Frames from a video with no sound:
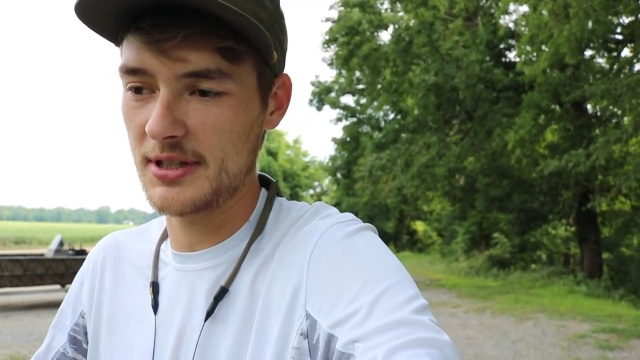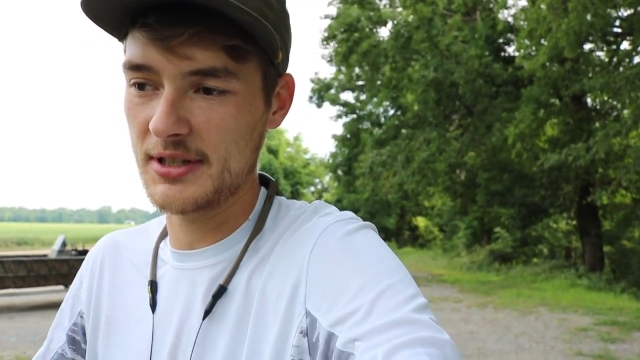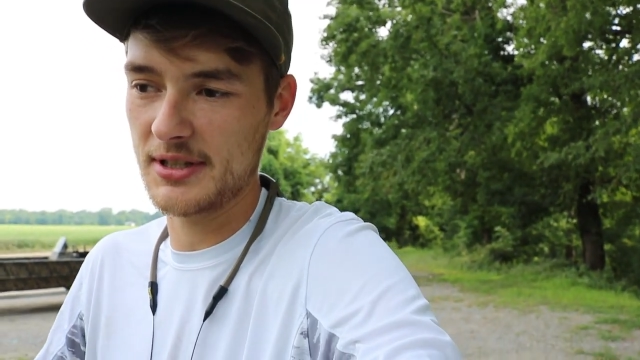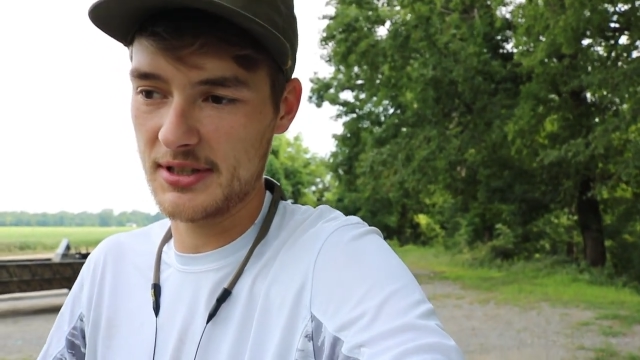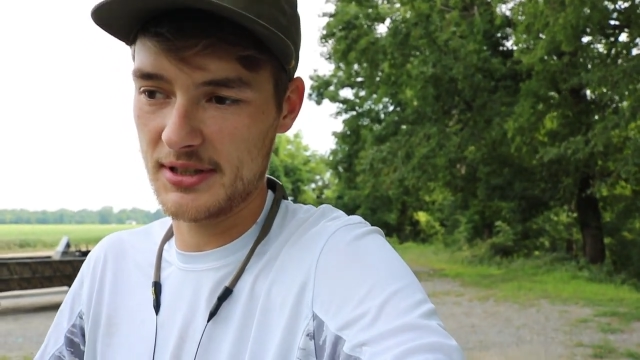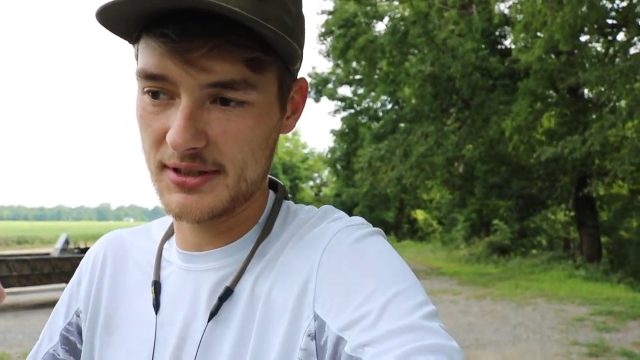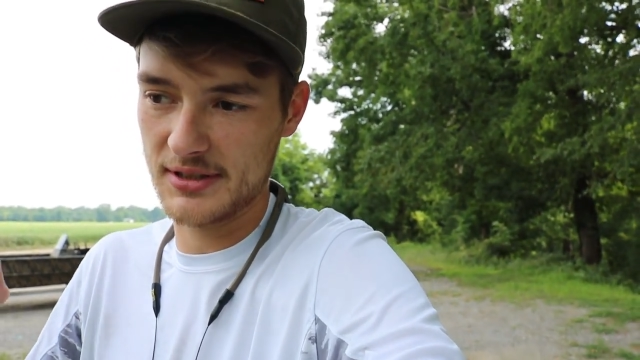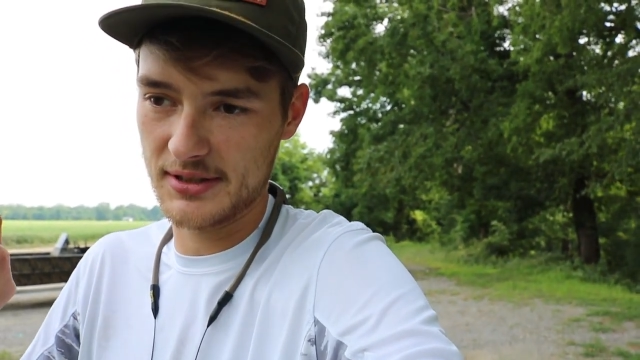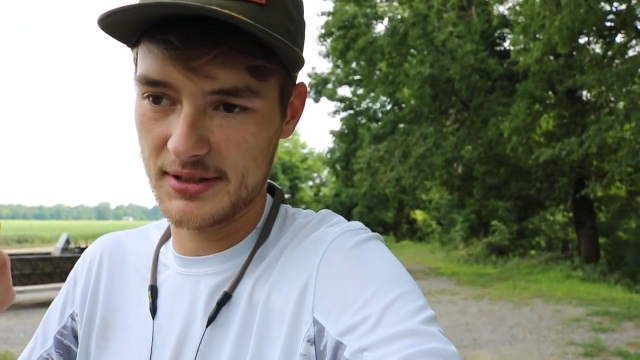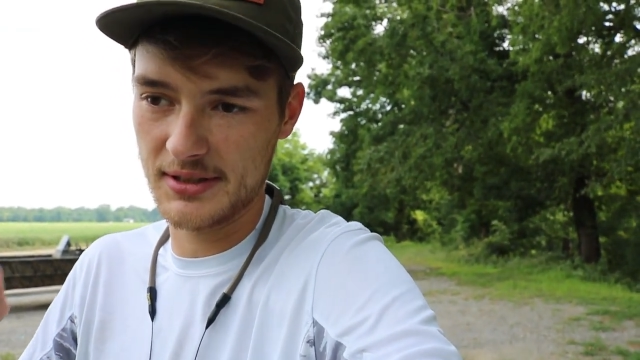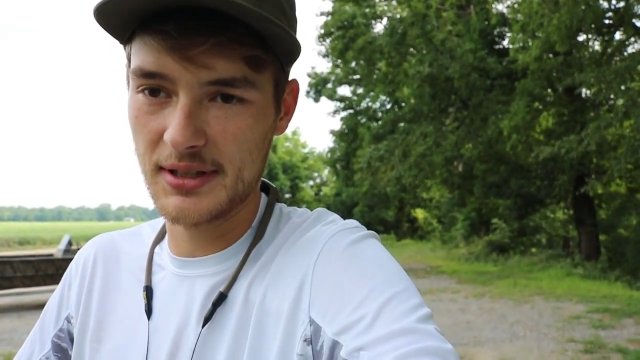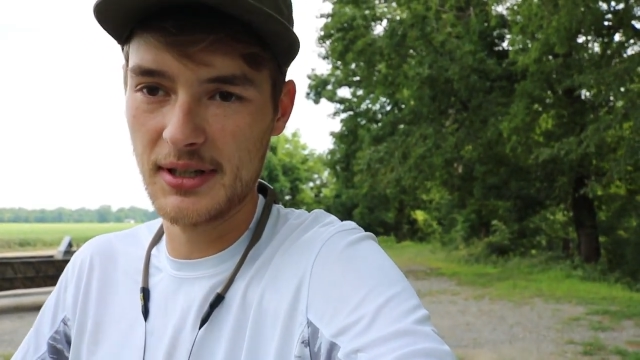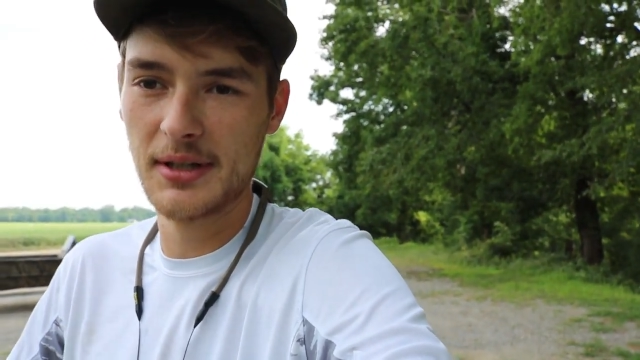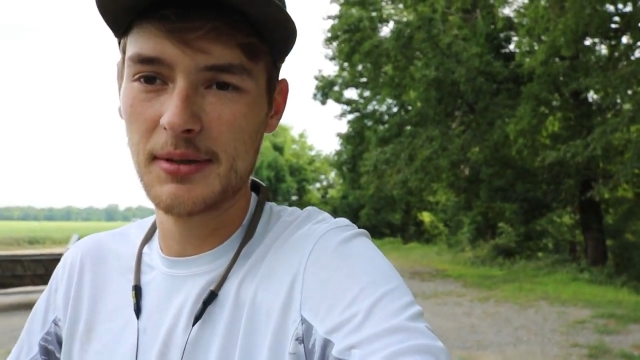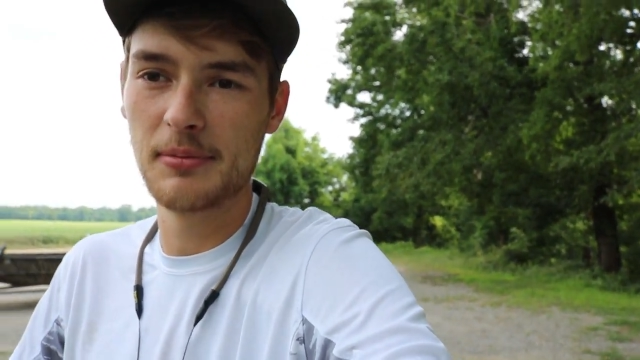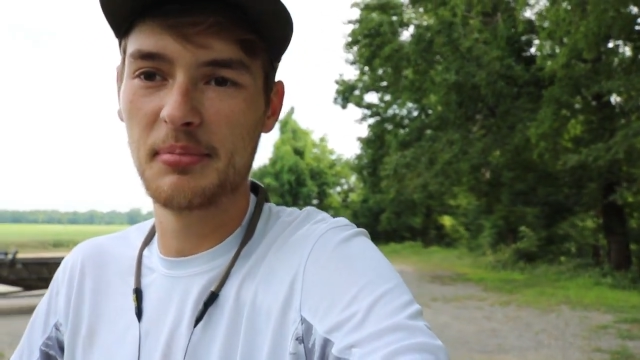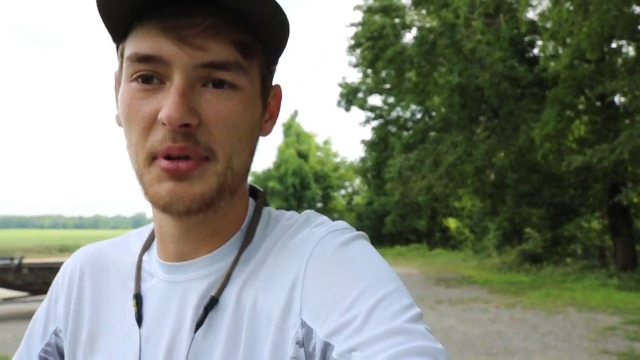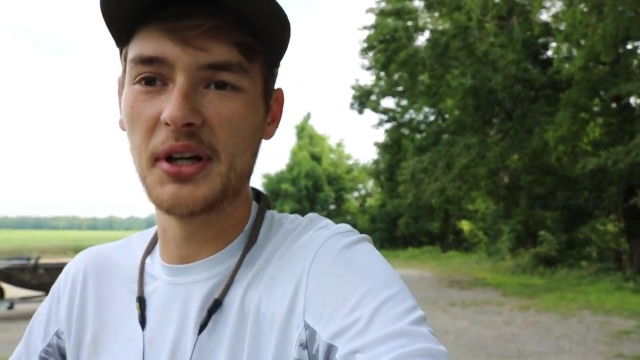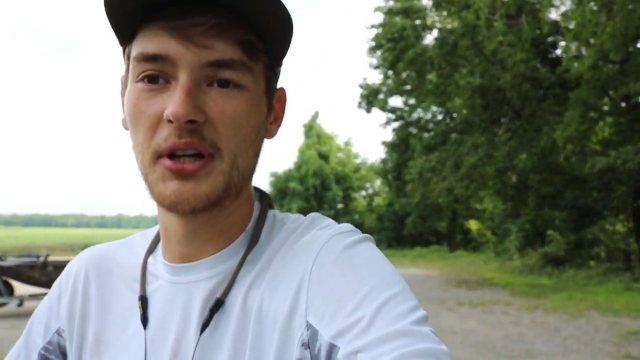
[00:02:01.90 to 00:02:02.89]
as
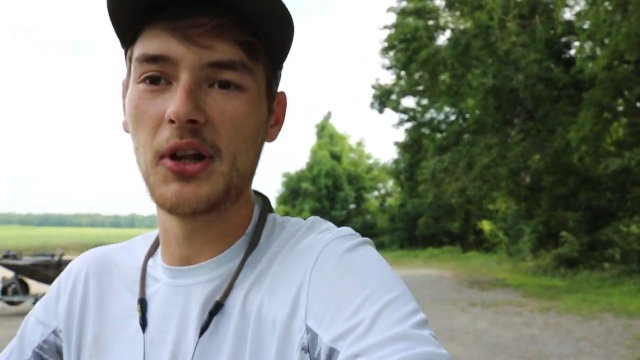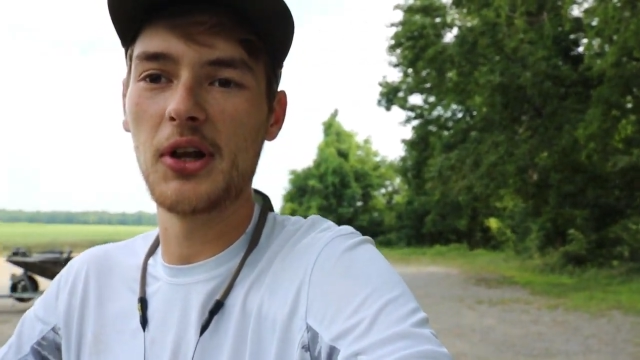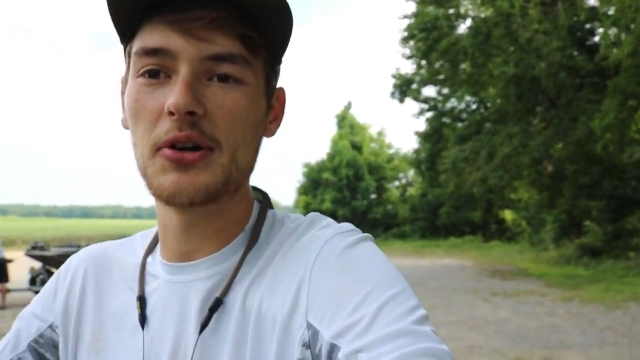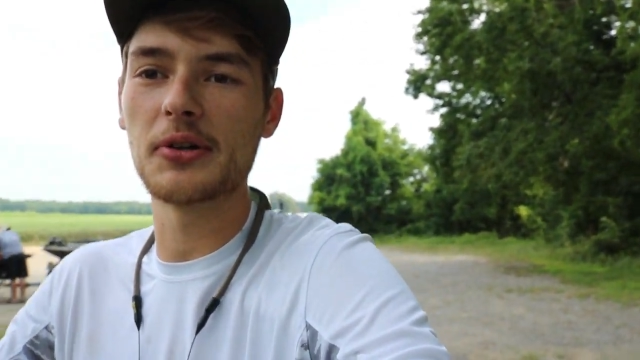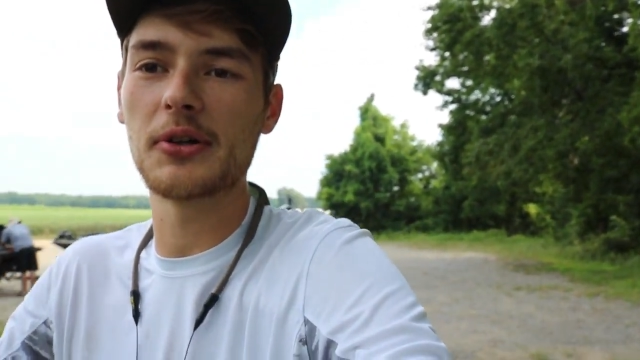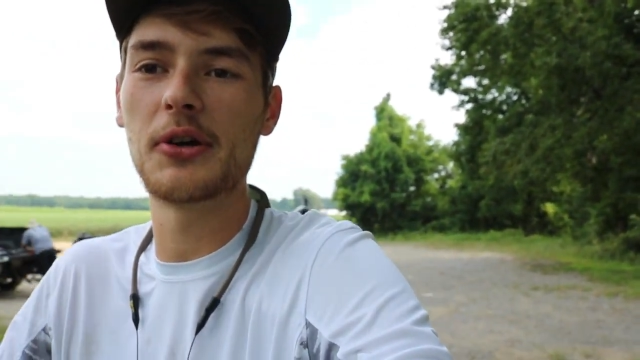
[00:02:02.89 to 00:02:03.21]
big long